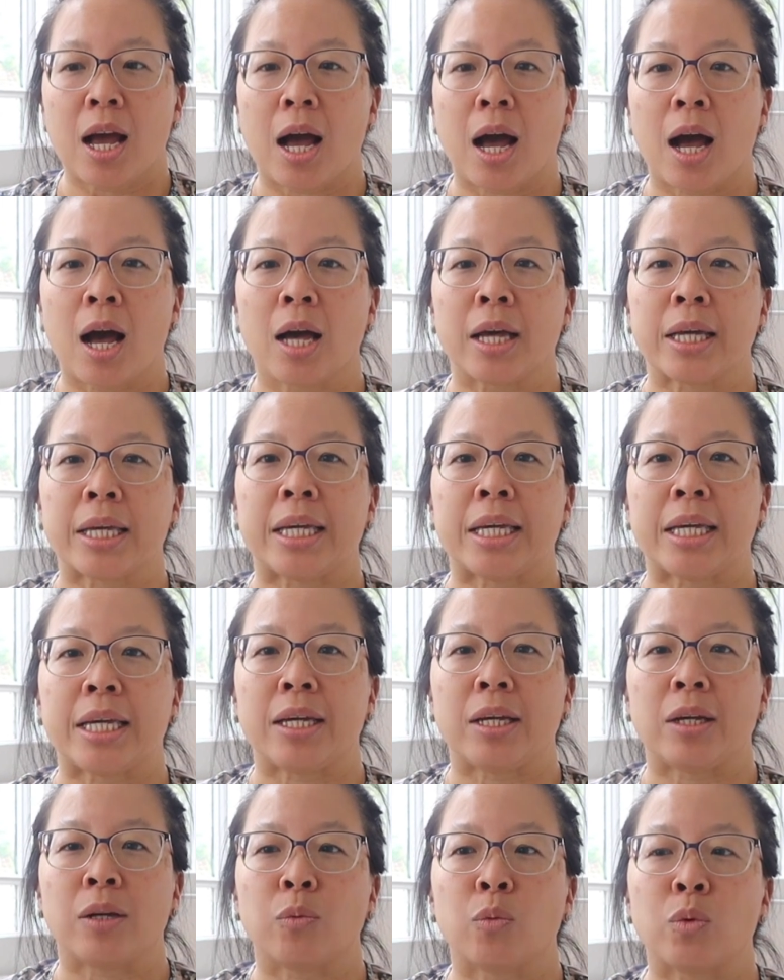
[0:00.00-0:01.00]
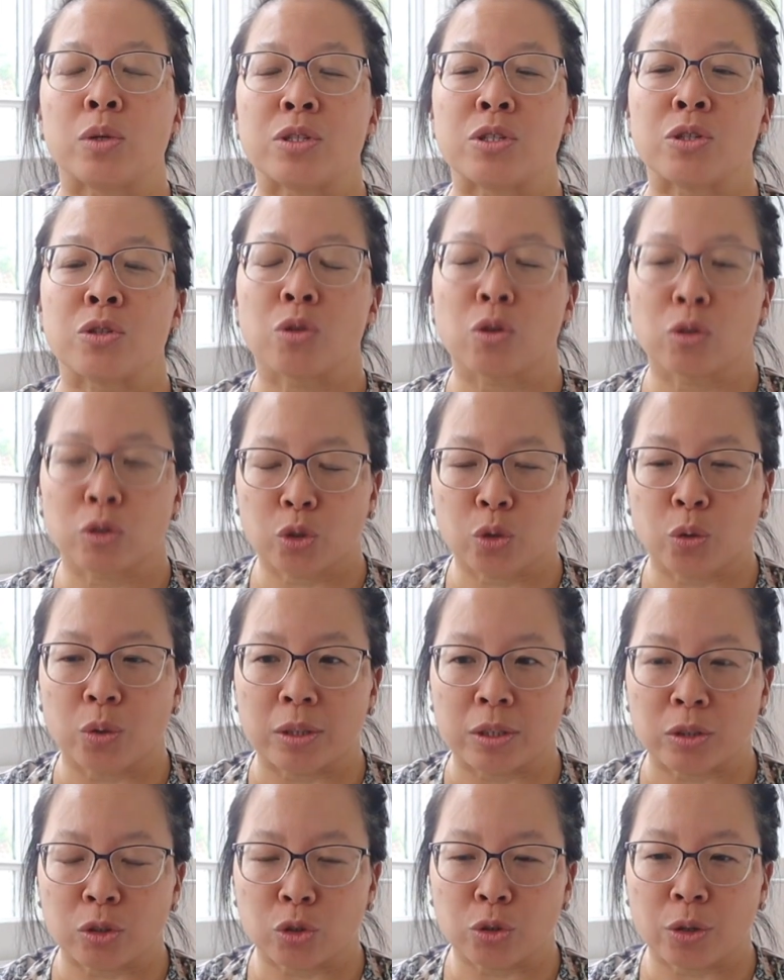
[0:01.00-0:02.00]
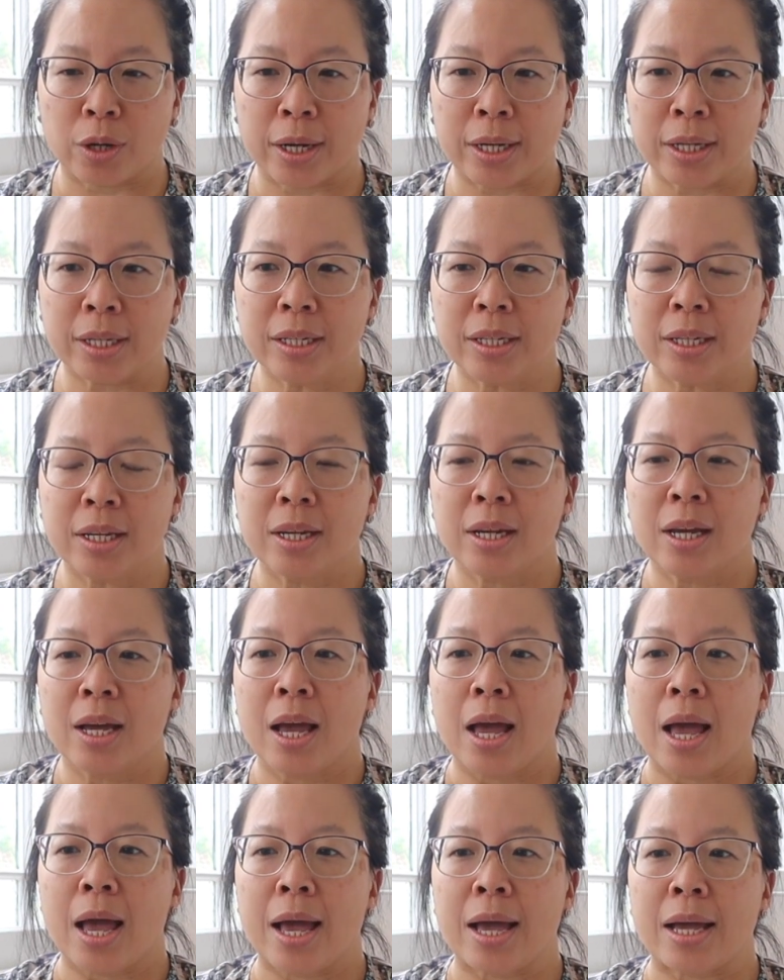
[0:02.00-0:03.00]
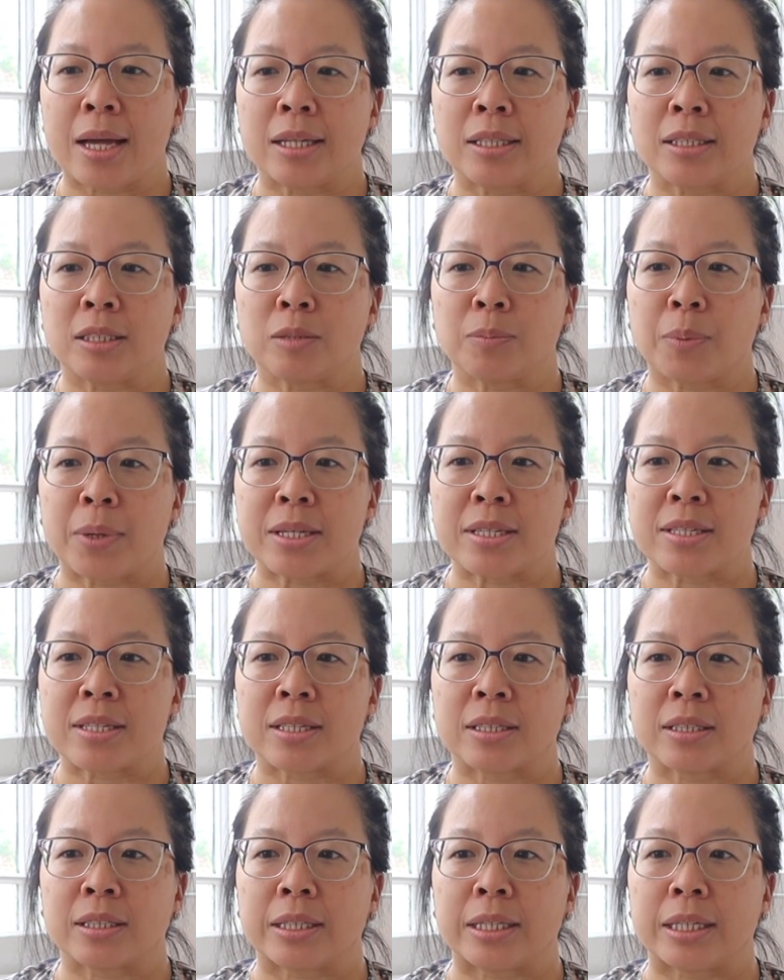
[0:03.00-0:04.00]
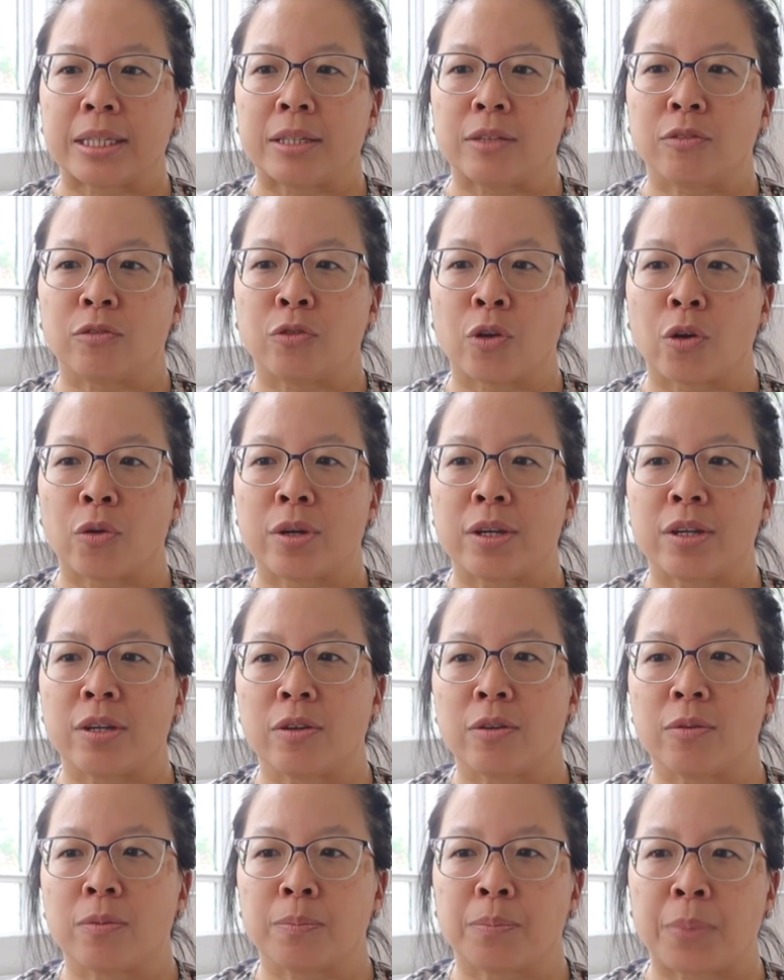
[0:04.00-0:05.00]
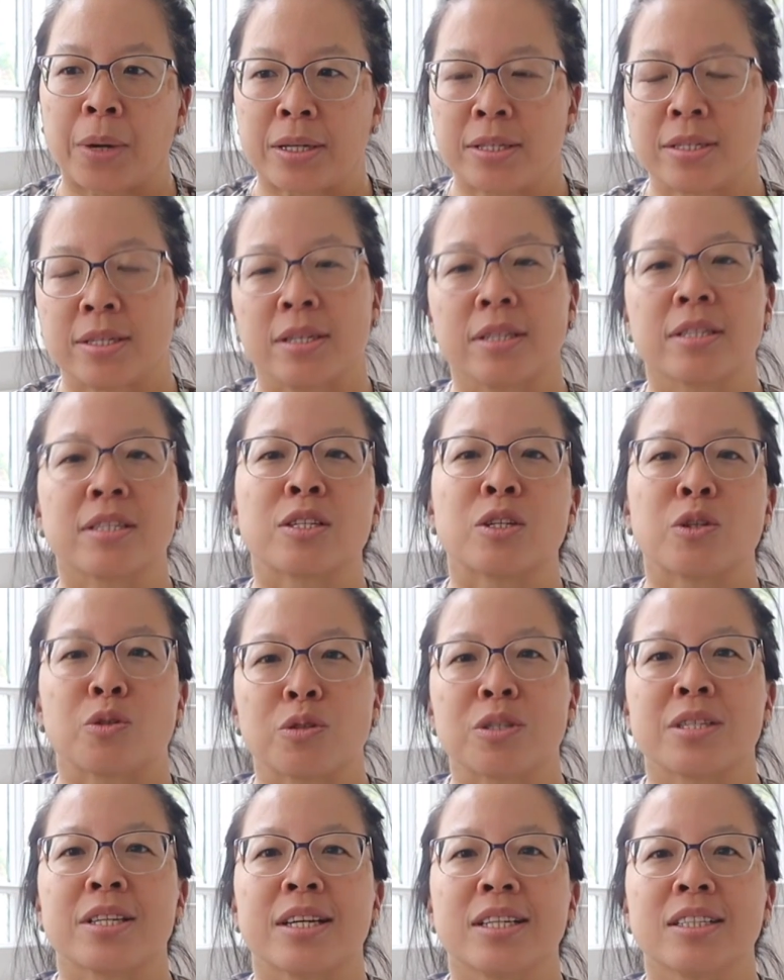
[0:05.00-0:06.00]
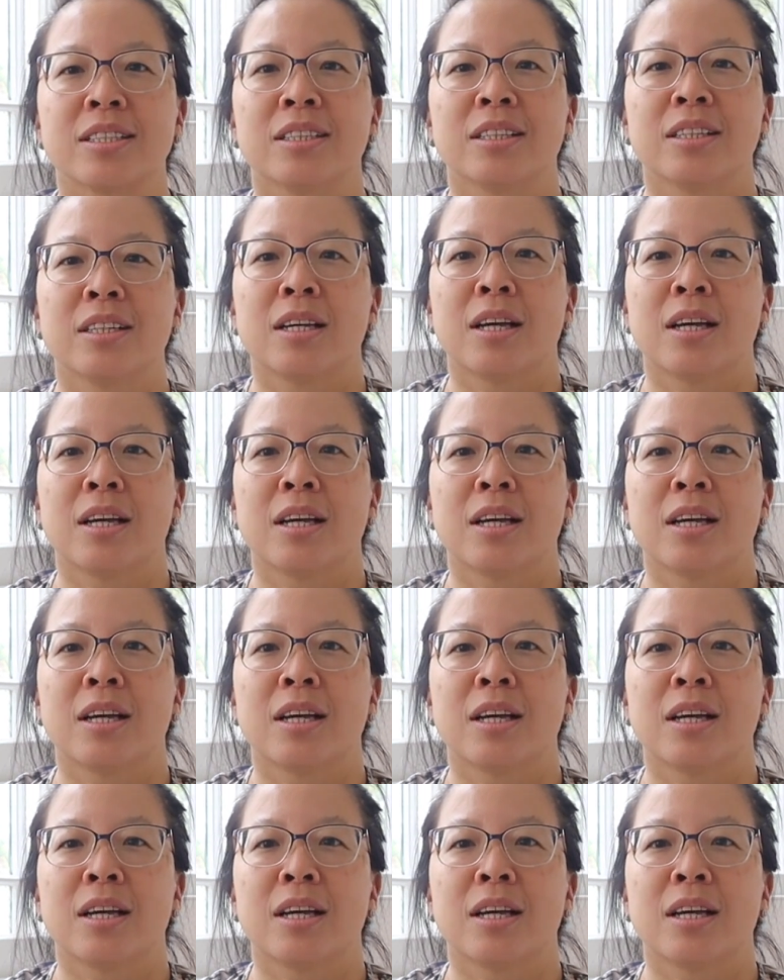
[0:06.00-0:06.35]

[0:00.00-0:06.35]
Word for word: Uh, he was not toilet trained and basically very basic skill set.